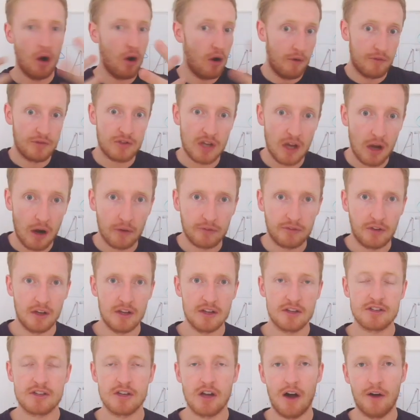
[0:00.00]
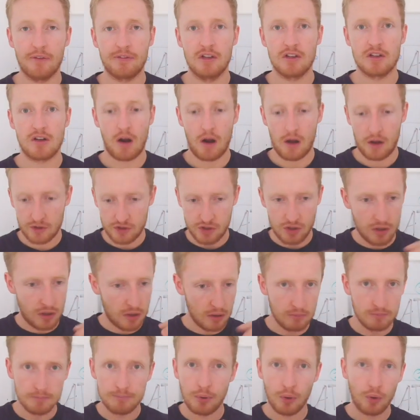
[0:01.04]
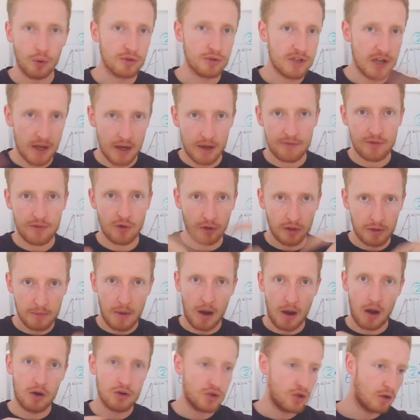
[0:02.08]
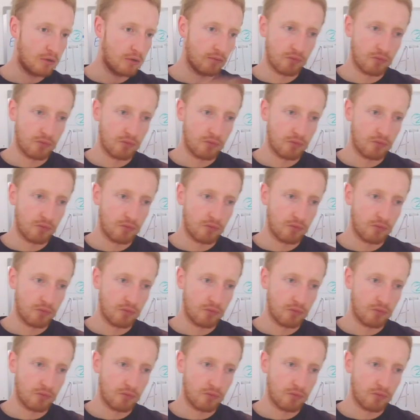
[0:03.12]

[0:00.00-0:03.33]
obviously, after this after this class, you can pause it. If you're on demand, you can